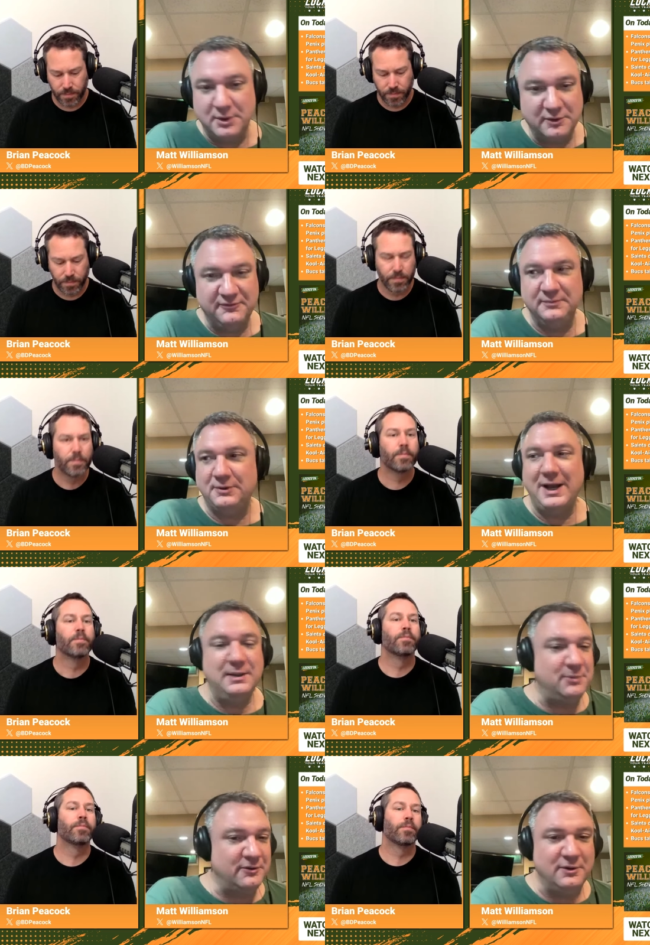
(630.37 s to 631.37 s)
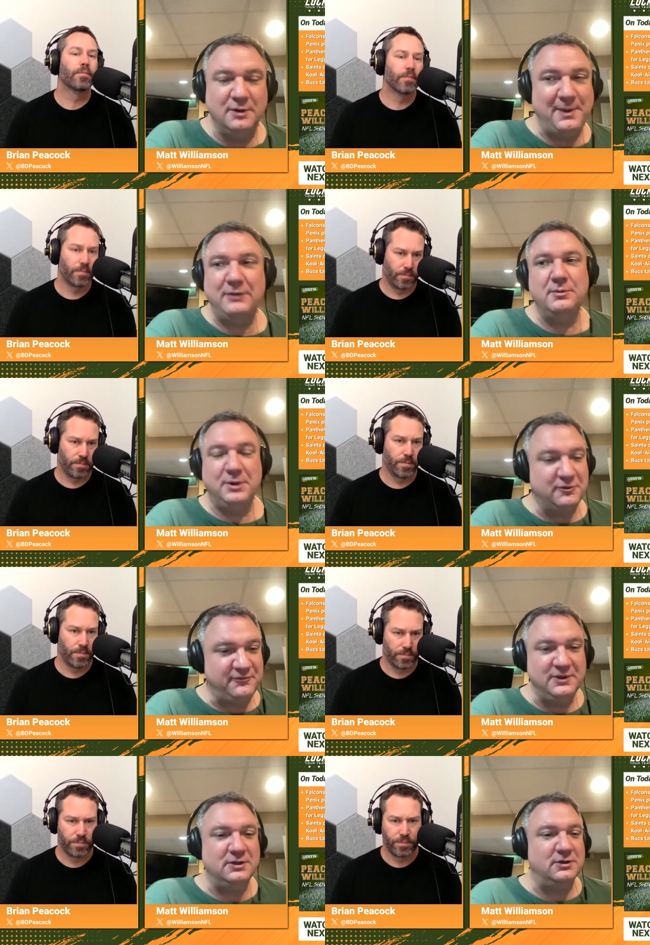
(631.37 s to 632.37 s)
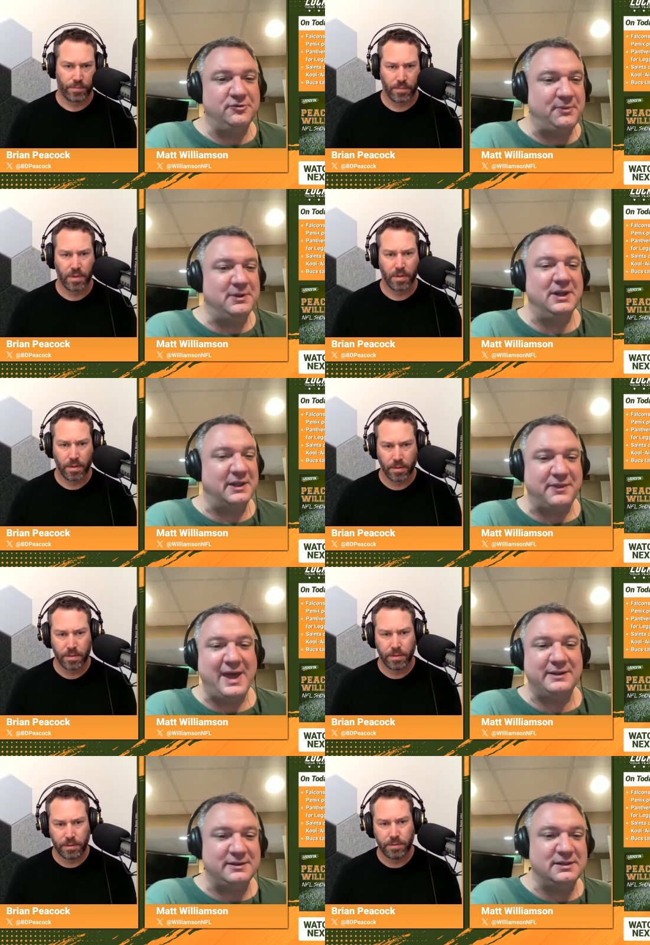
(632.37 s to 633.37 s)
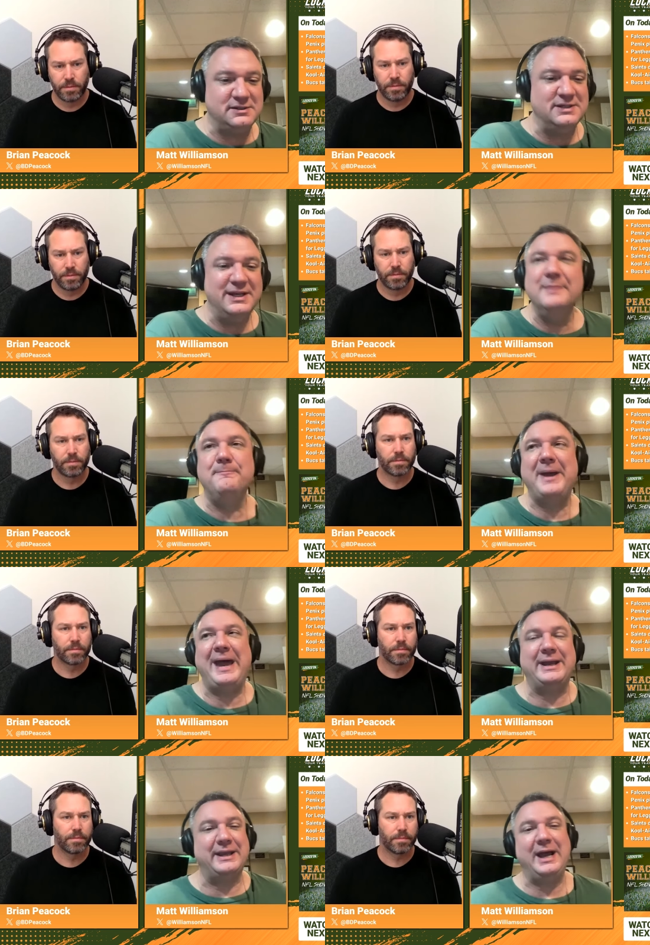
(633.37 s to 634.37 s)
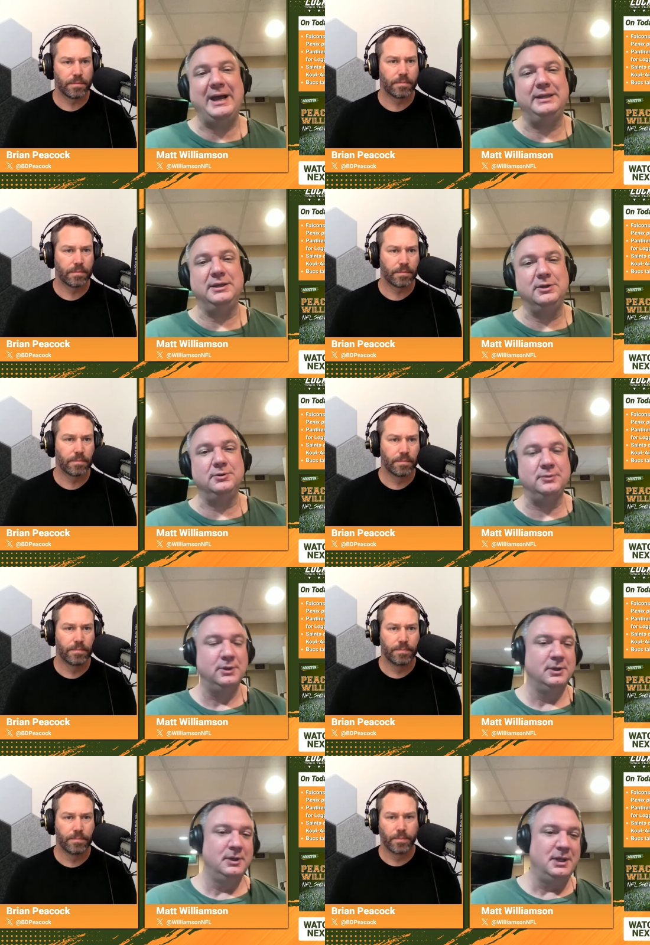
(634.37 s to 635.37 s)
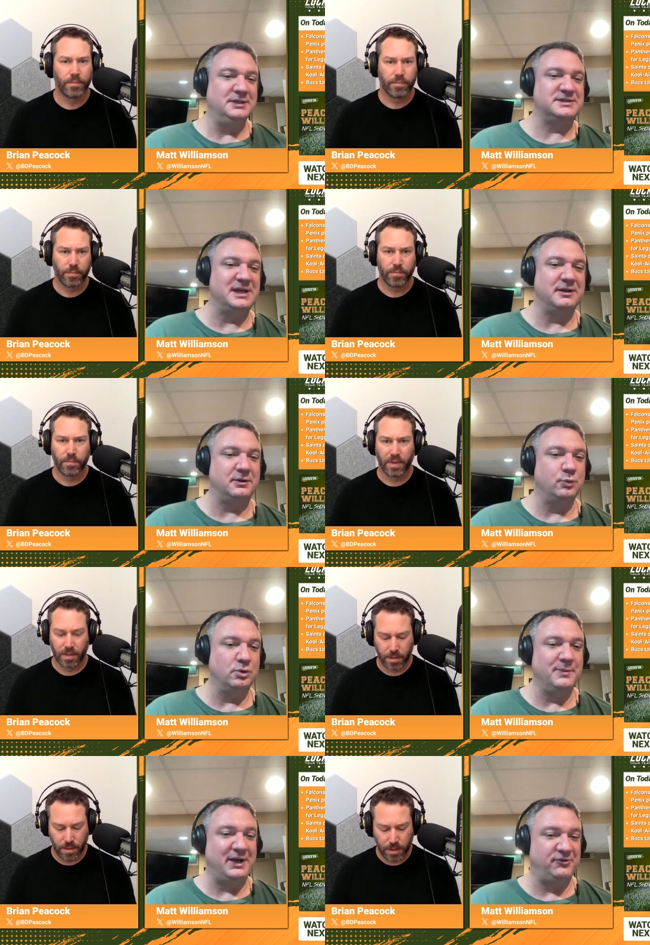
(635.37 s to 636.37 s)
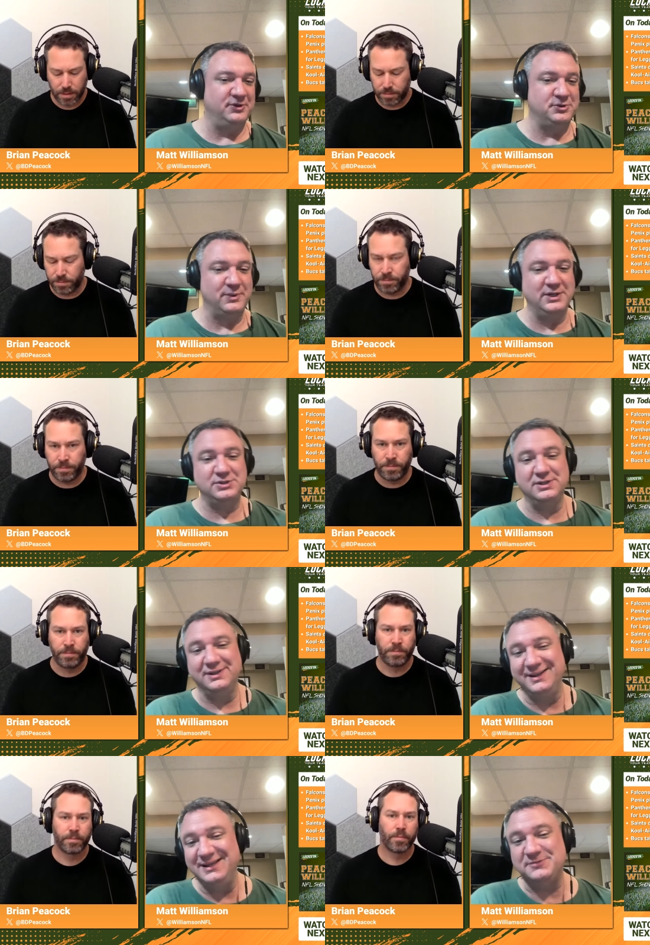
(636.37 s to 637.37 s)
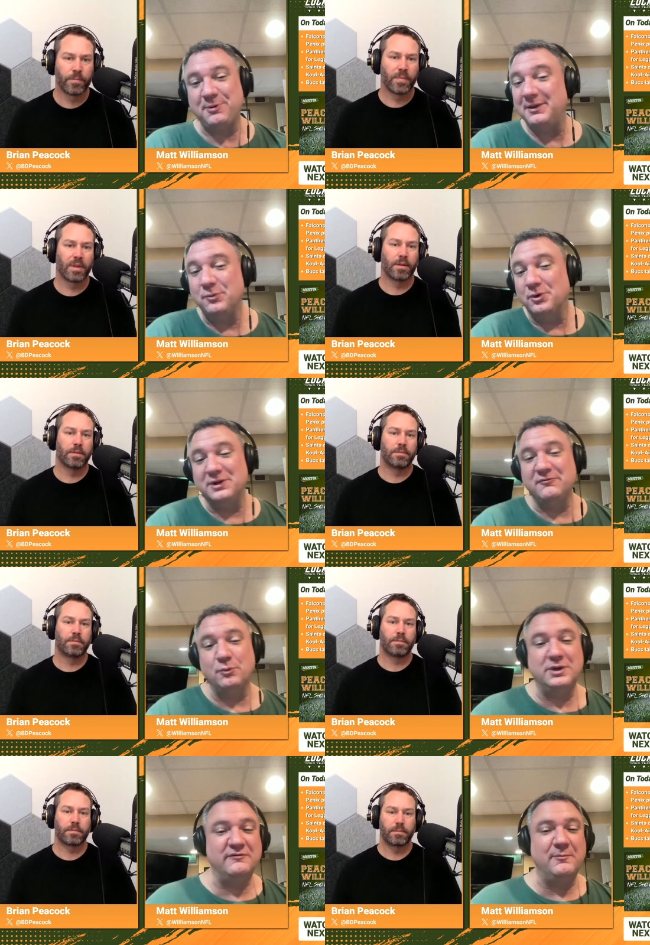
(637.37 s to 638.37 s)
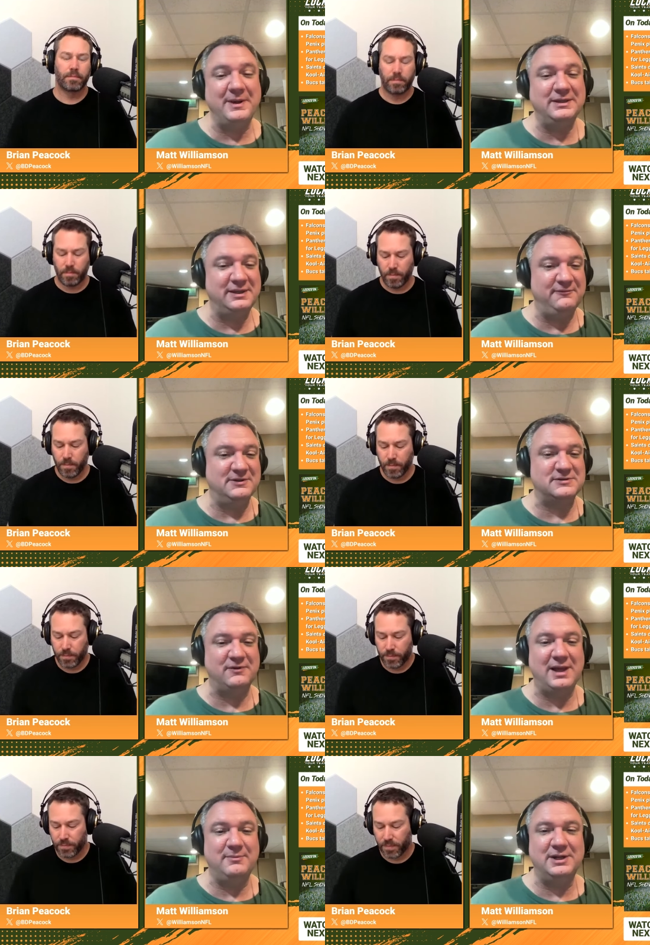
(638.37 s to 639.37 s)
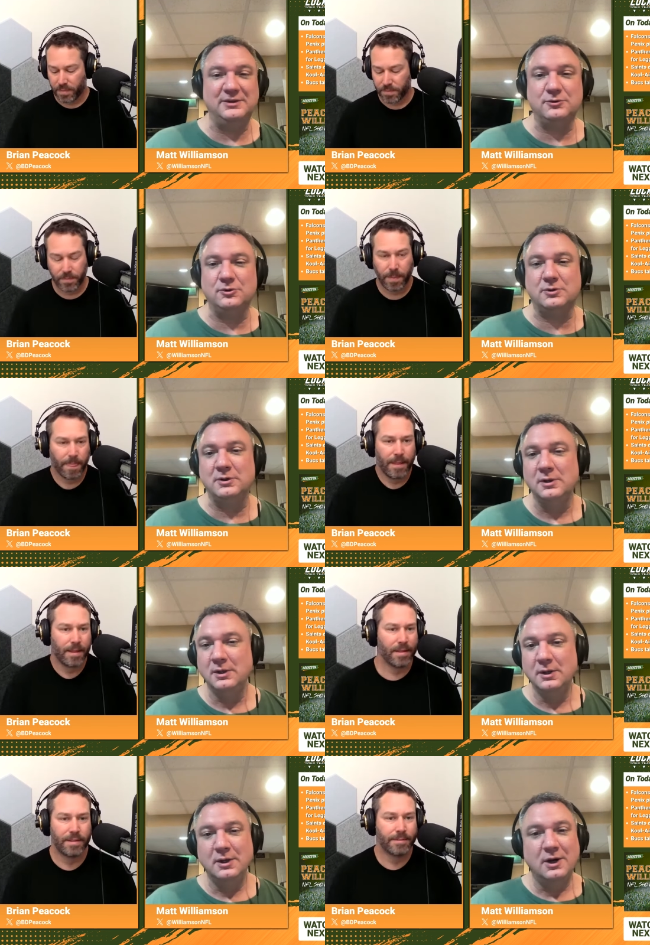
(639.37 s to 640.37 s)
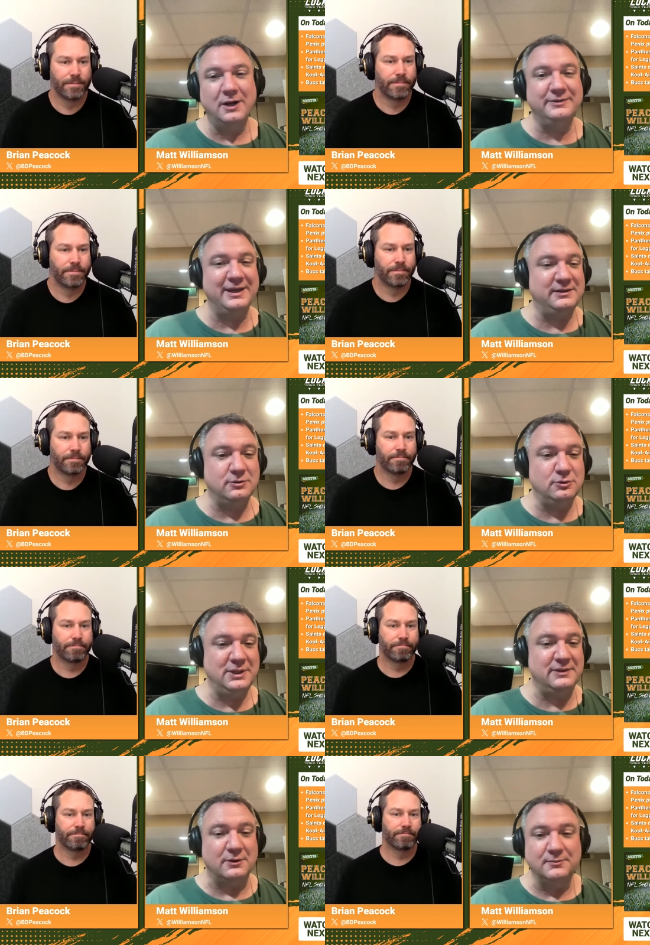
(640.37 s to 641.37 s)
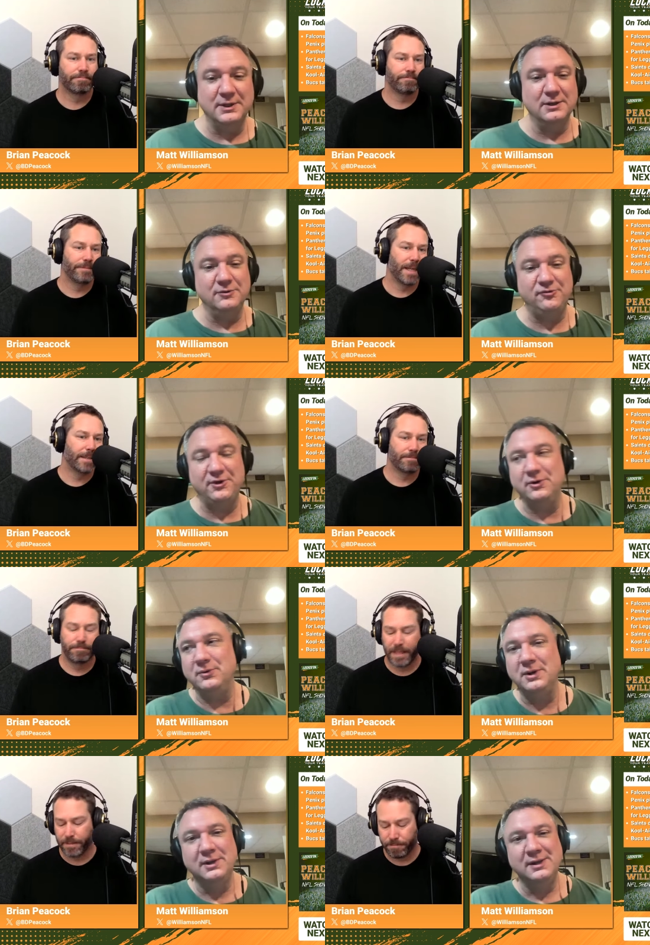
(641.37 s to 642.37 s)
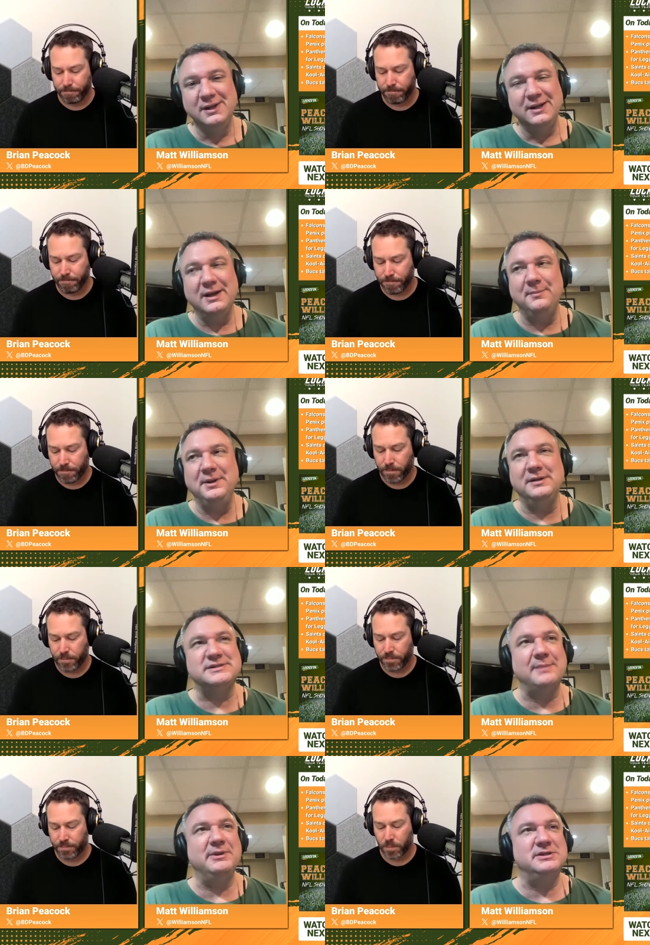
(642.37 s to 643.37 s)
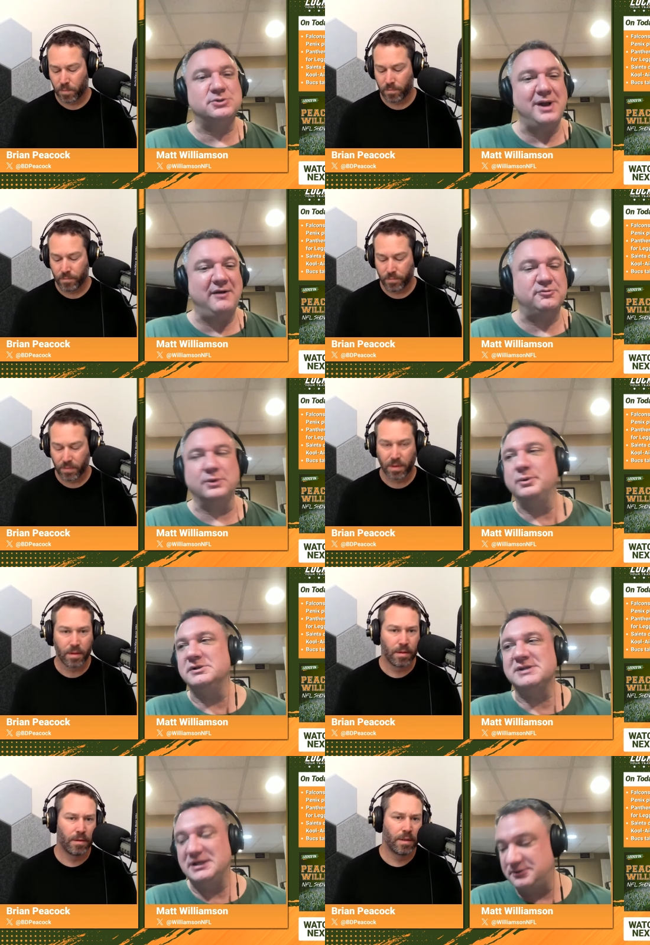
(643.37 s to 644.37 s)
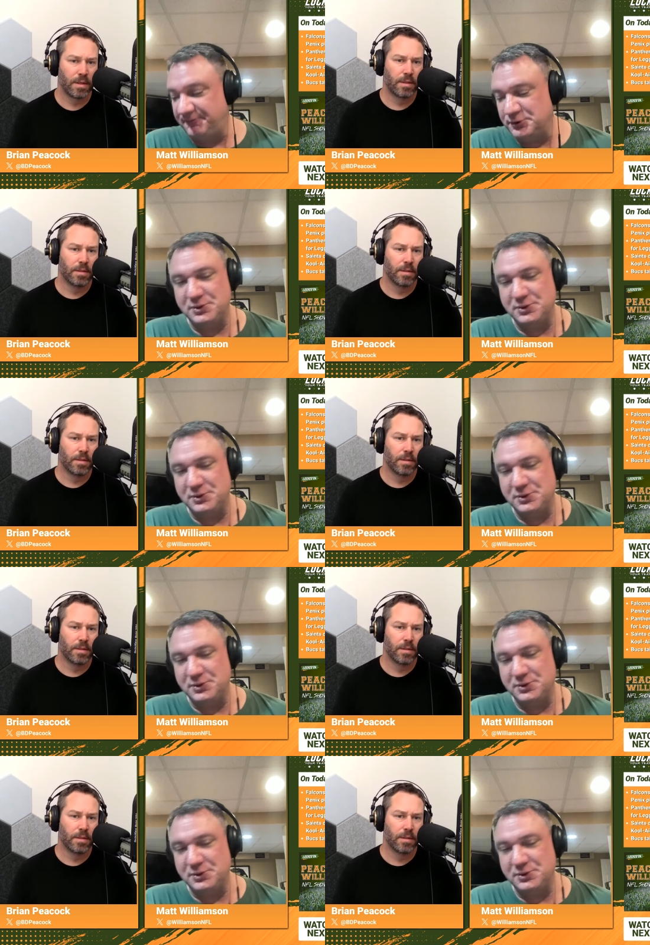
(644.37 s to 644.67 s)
Speaker 1: Murphy, Brian or Byron Murphy, or somebody like that. That's an impact guy, you know, instead of the quarterback situation. And these probably weren't even wouldn't even have been the defensive linemen I took on day two either, you know. Right. So, I mean, some of these drafts we criticize the first